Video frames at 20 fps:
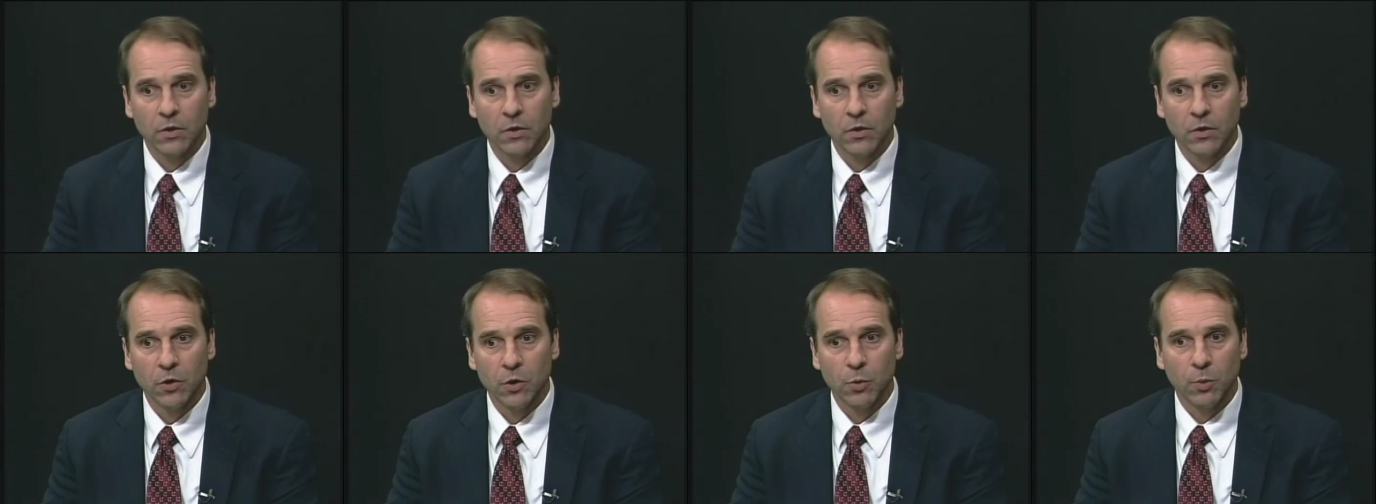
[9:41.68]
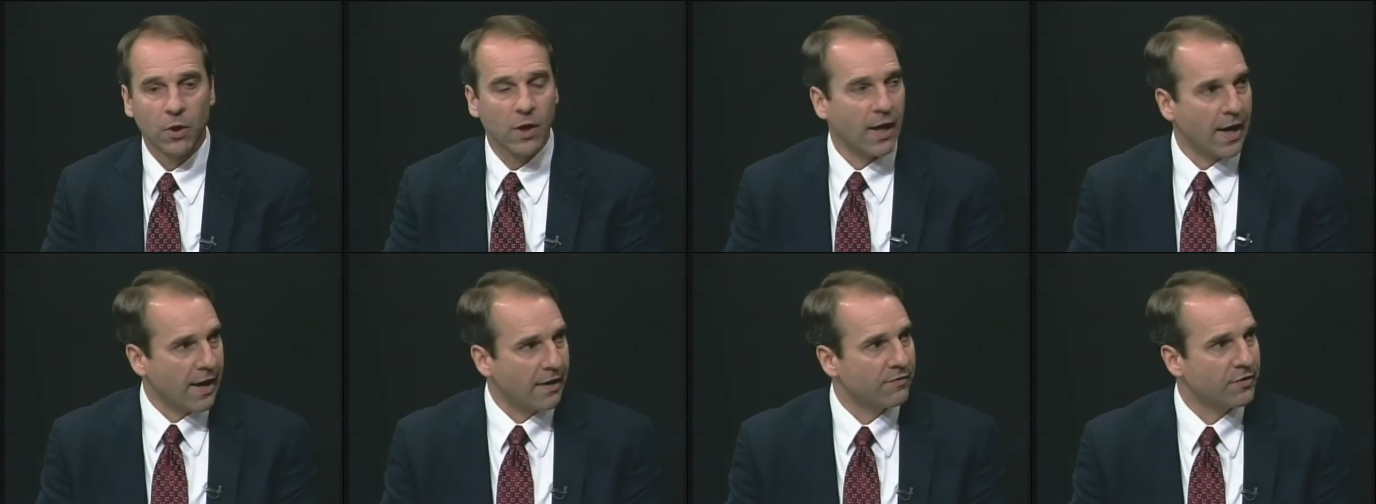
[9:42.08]
who will
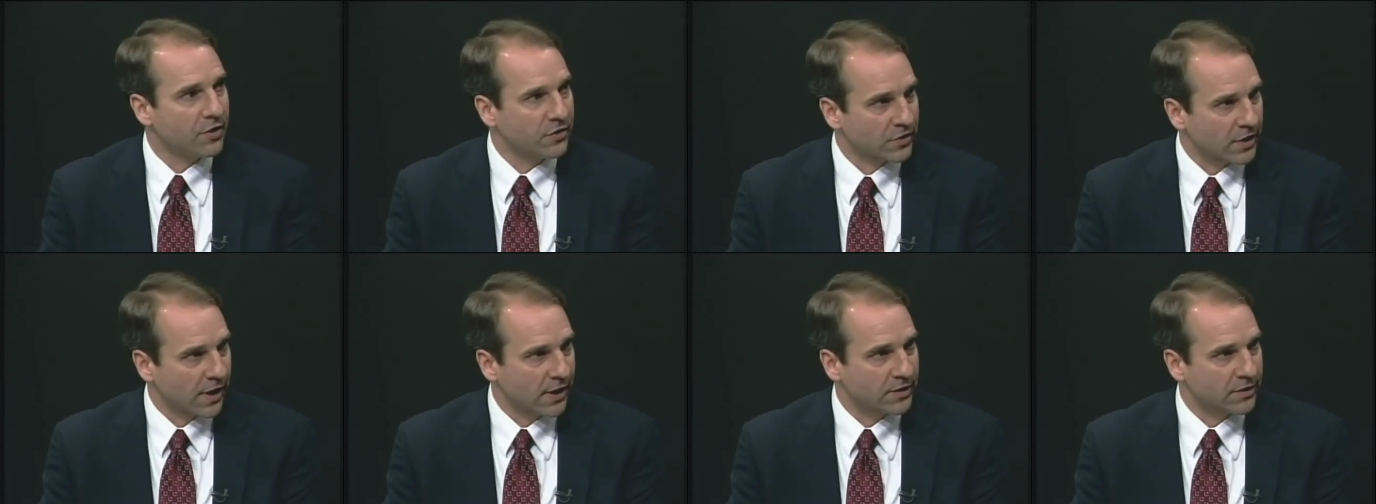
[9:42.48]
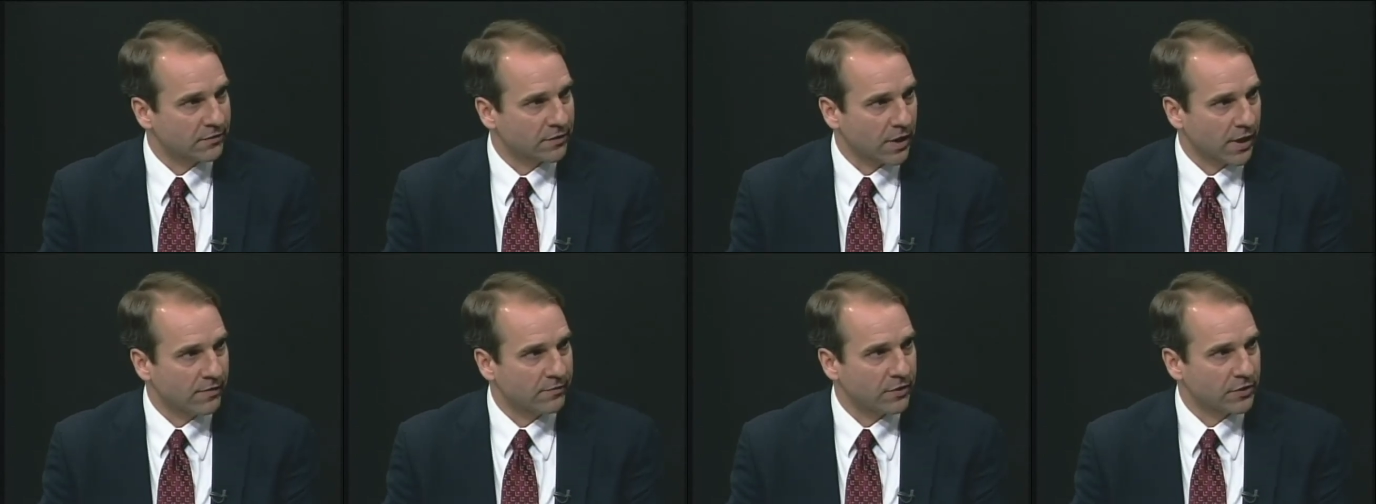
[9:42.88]
have these kinds of
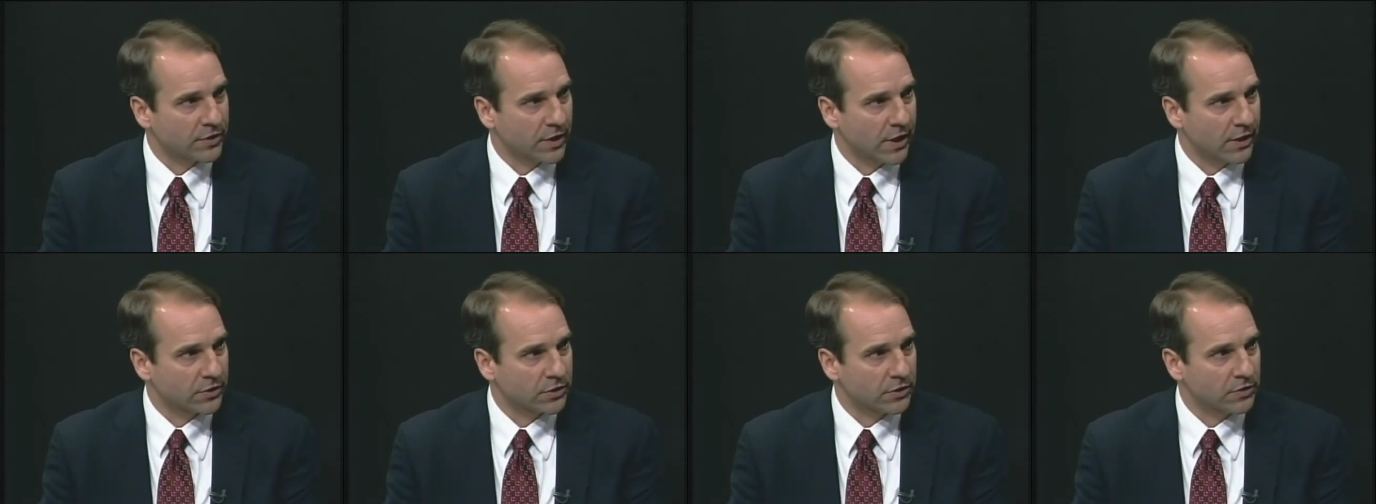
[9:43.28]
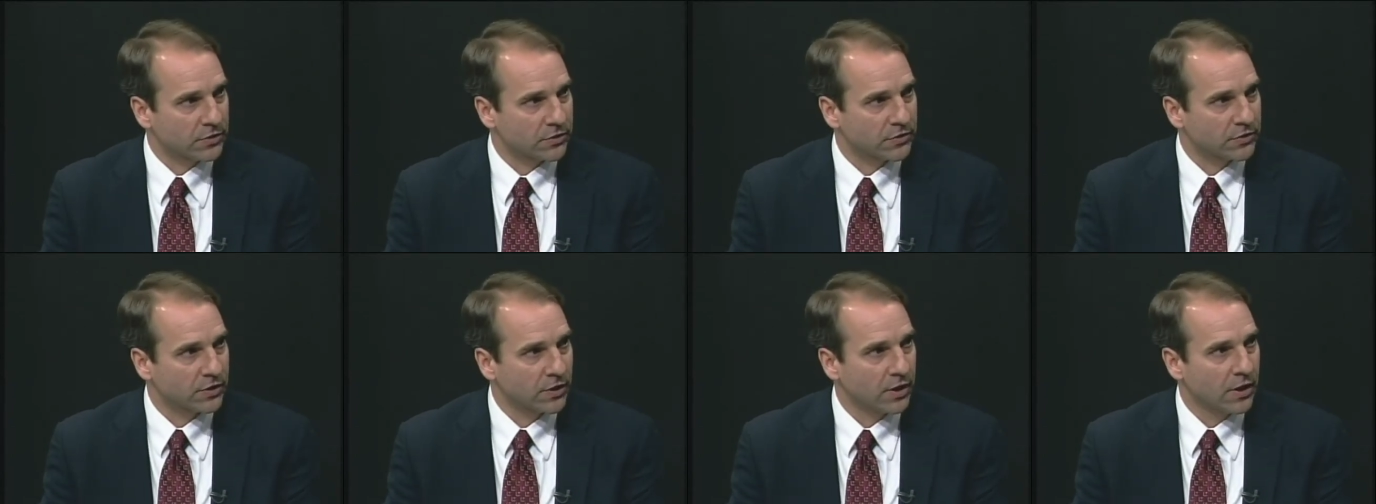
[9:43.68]

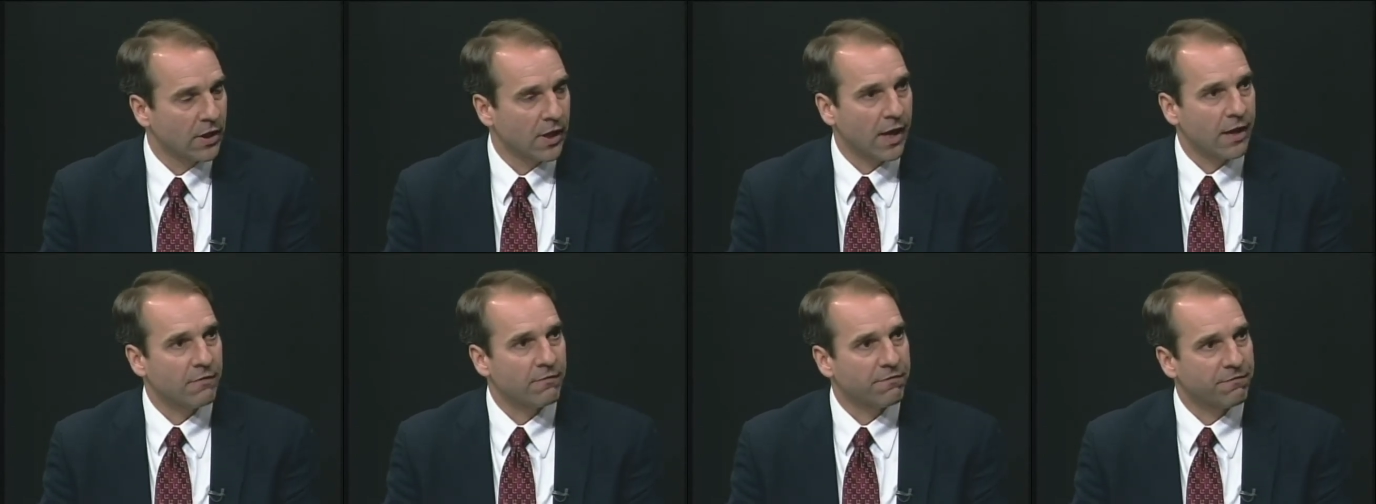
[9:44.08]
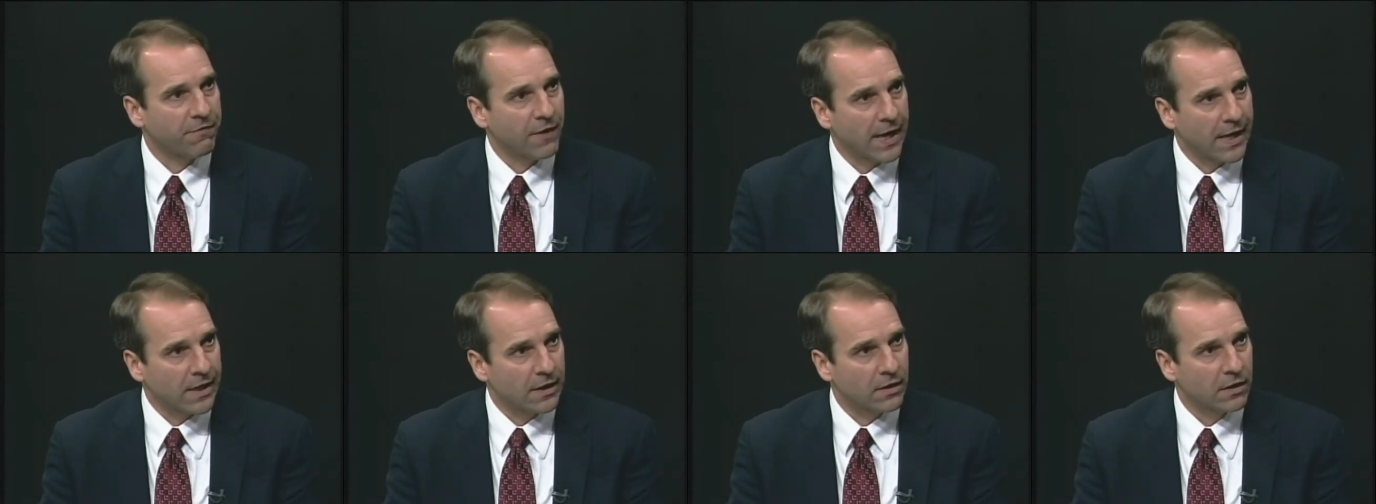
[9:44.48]
conversations and
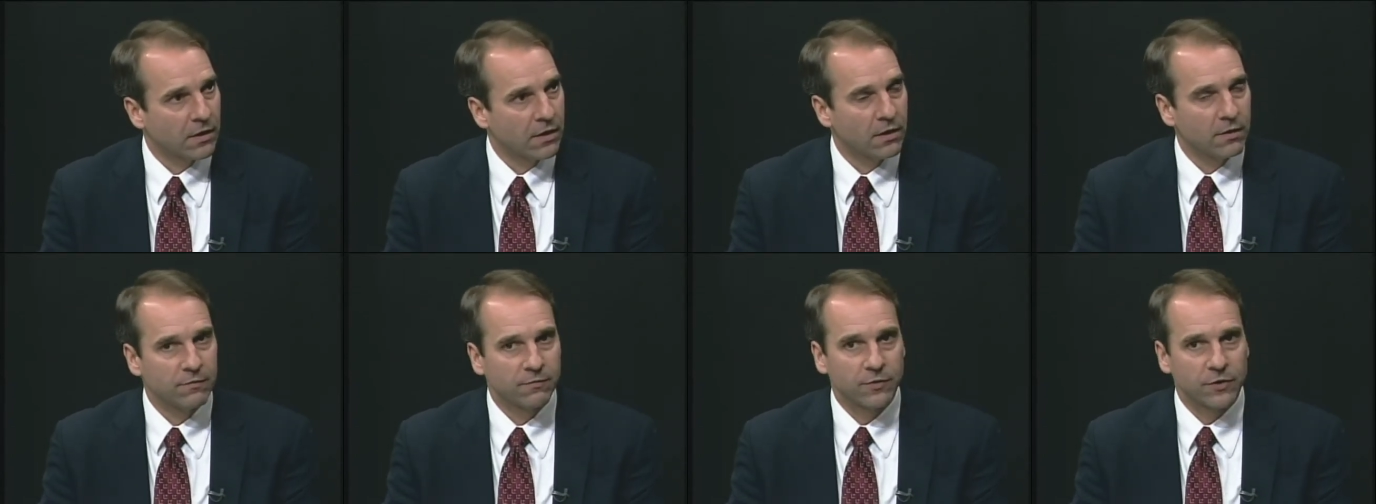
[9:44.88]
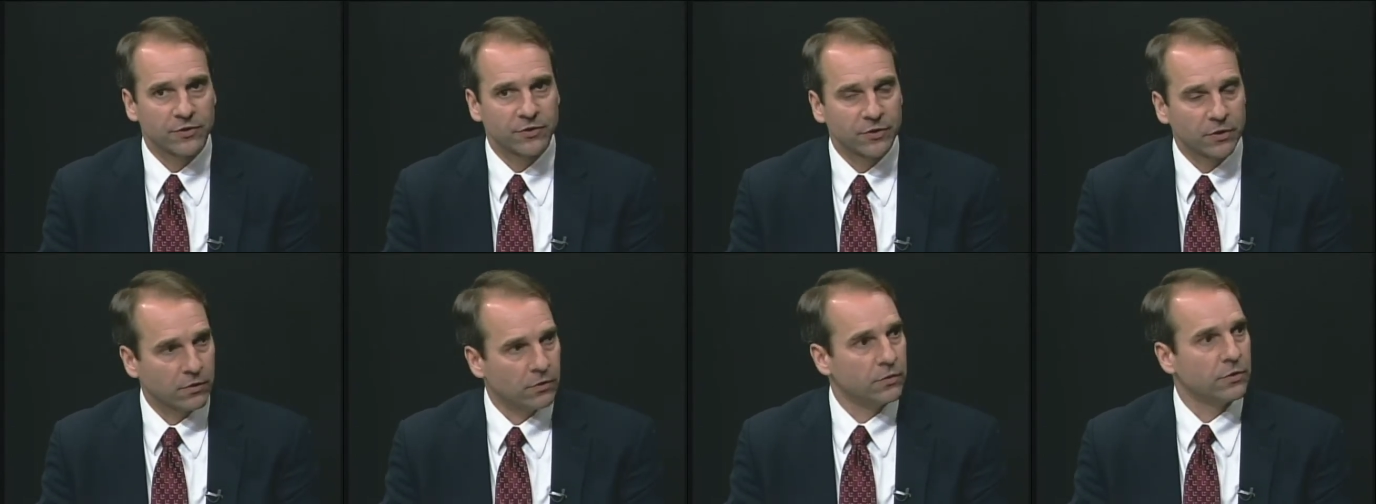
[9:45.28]
fight for
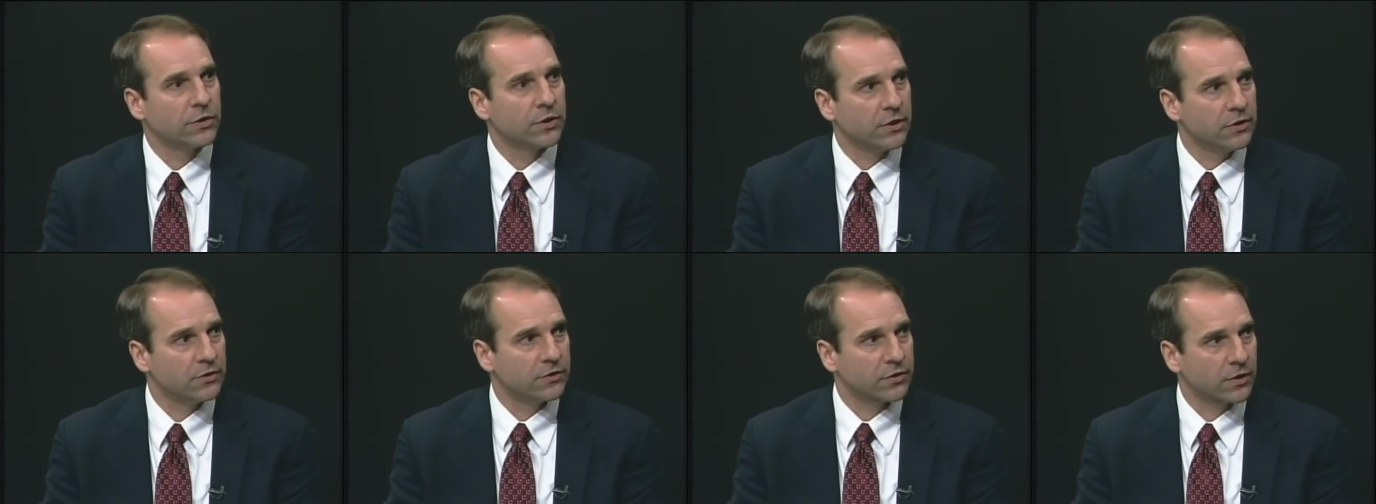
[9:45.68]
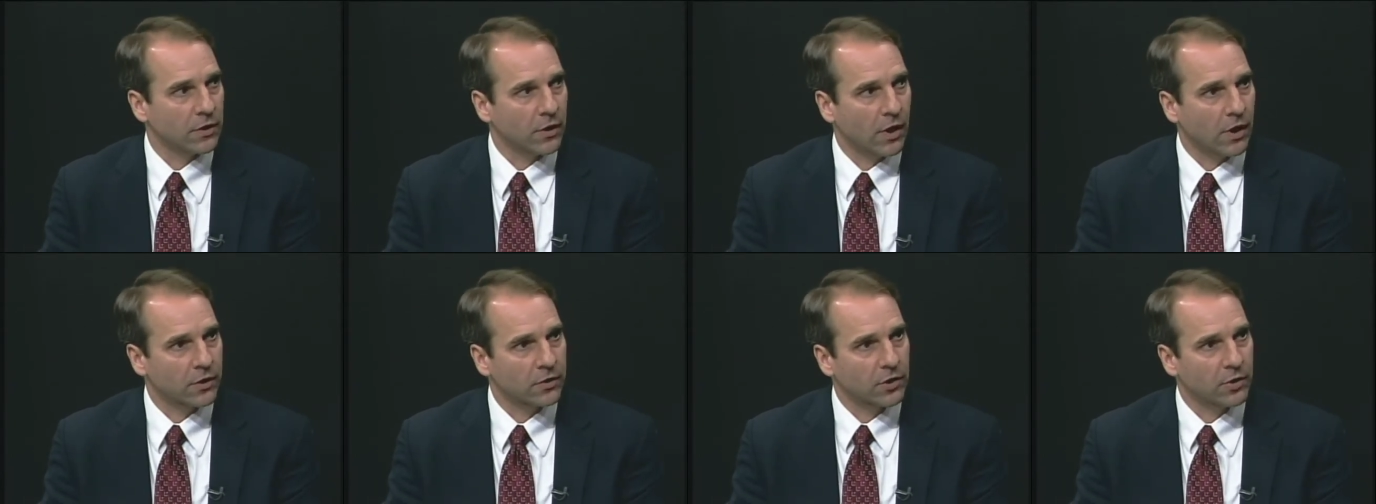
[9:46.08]
solutions to
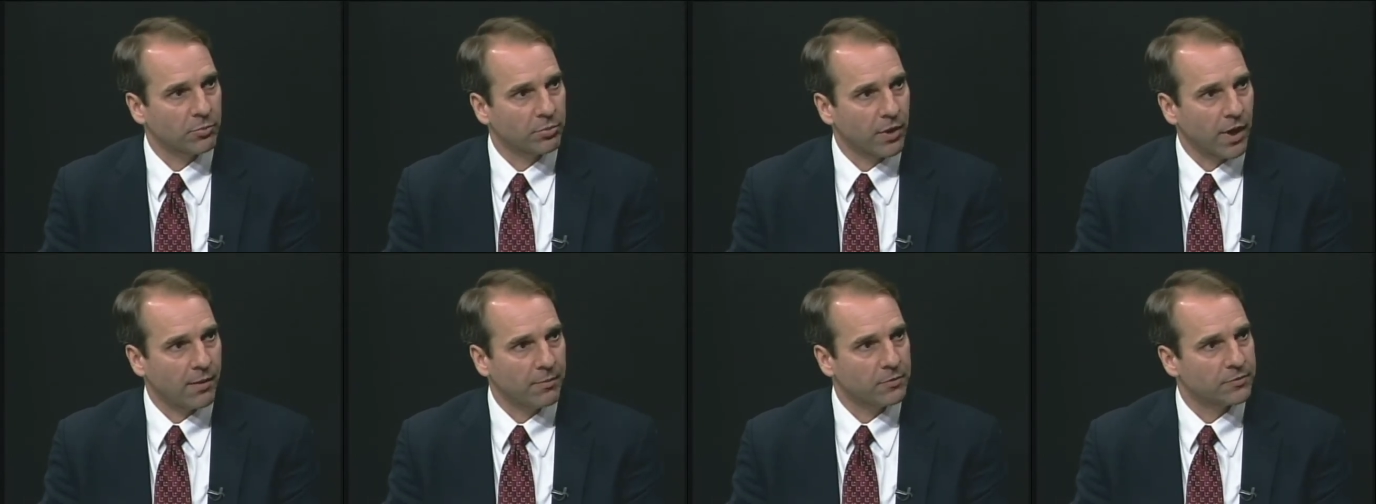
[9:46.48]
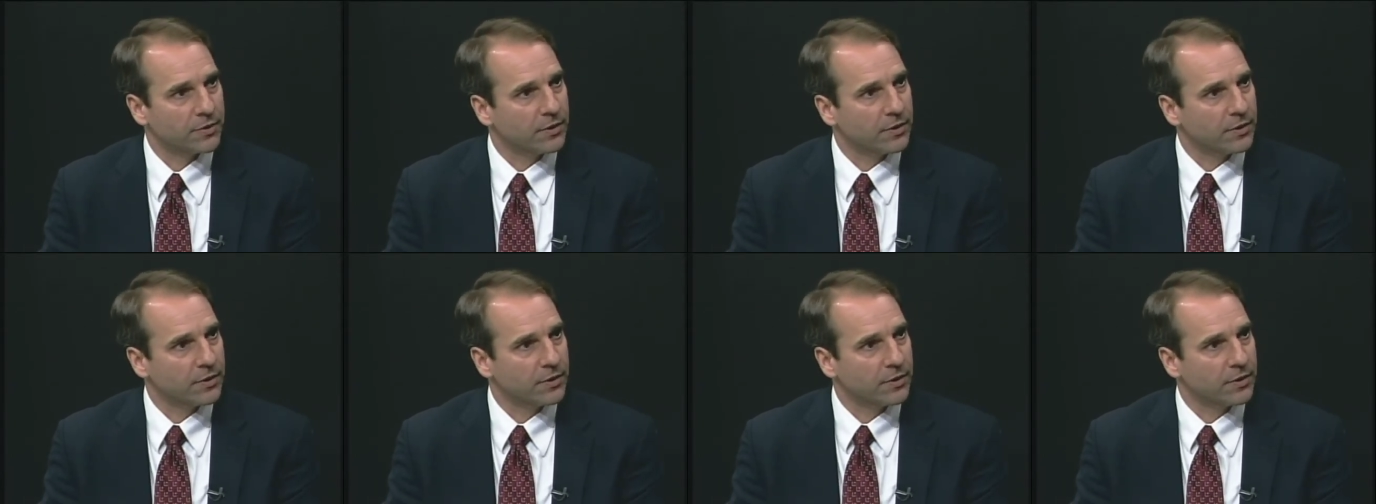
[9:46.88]
long-term problems.